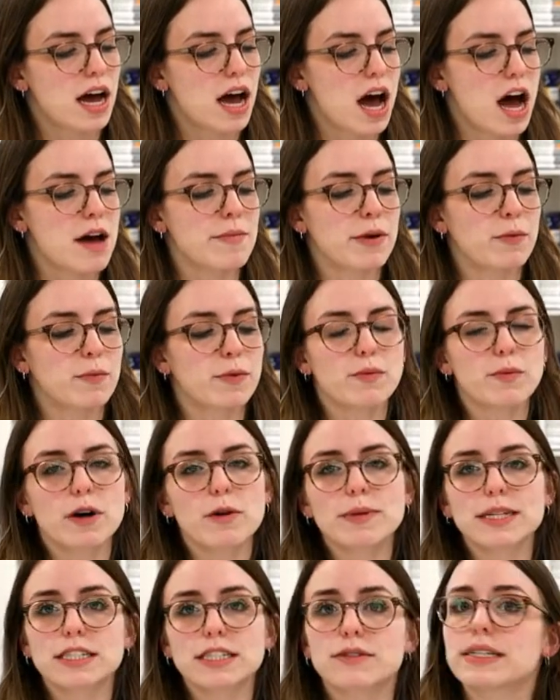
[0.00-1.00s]
Um, and we will
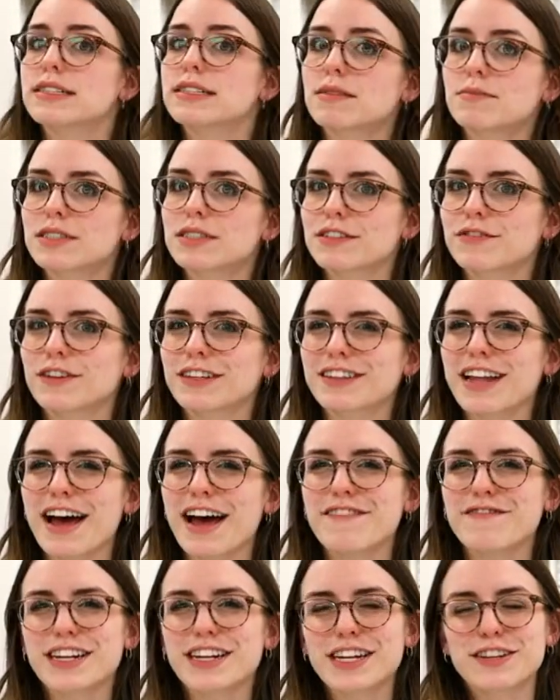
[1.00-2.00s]
be doing some different
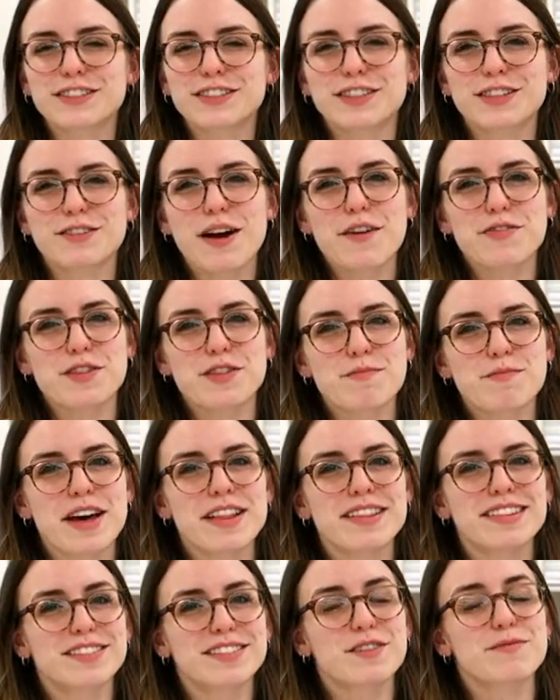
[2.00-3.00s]
live videos throughout the
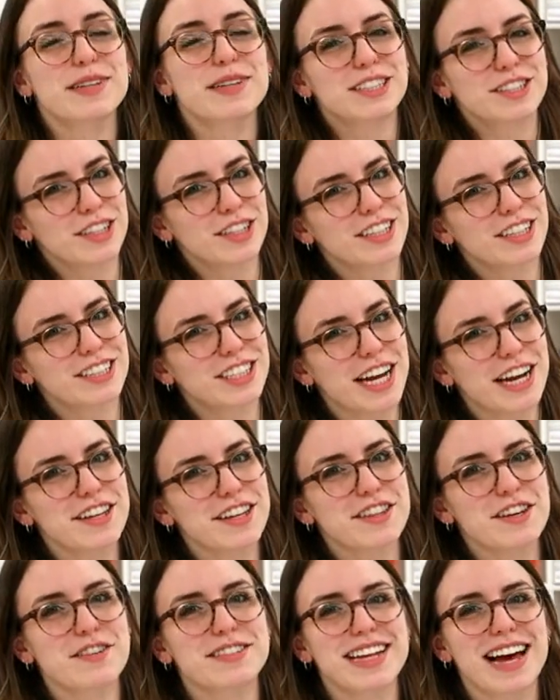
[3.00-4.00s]
month, so be sure to check
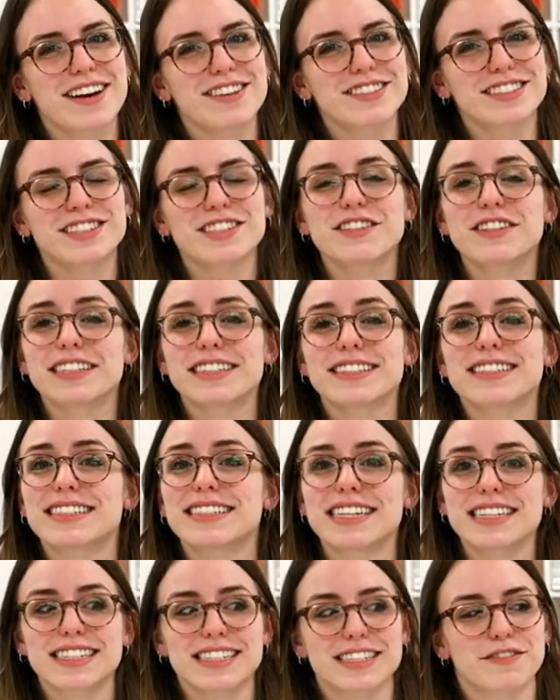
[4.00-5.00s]
those out so you can
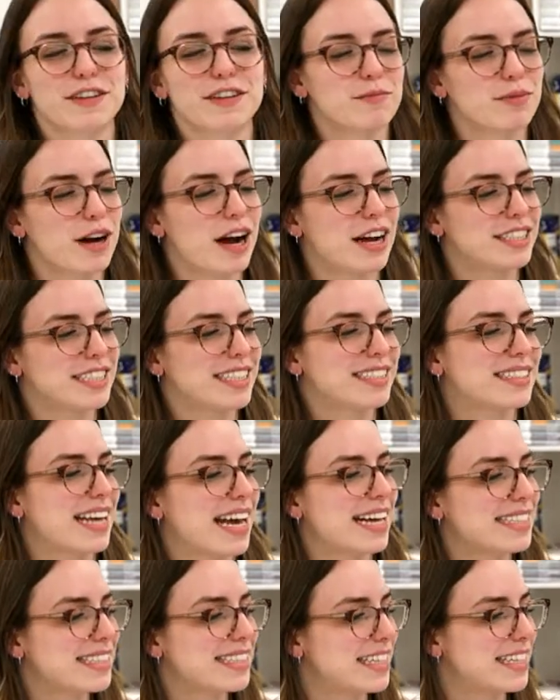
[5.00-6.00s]
see the different projects
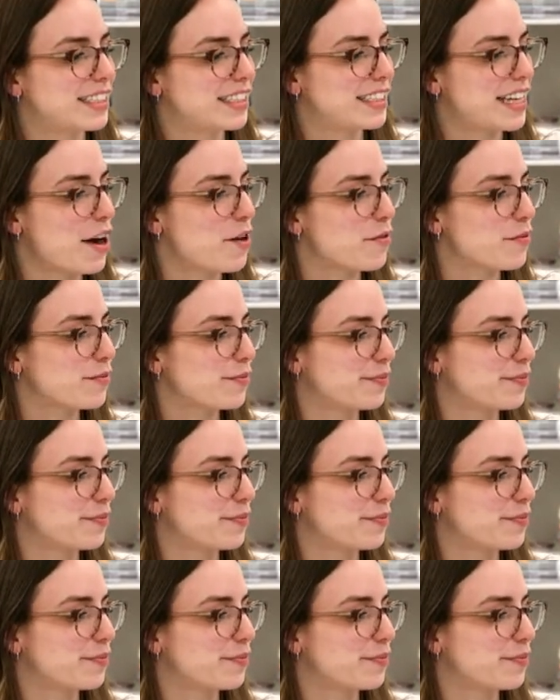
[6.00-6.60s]
get stitched out.